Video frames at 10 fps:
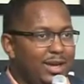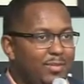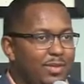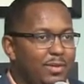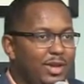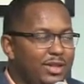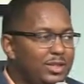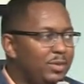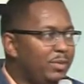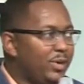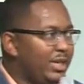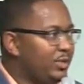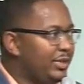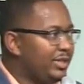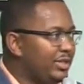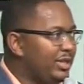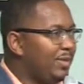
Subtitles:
I'm Councilman Rex Richardson.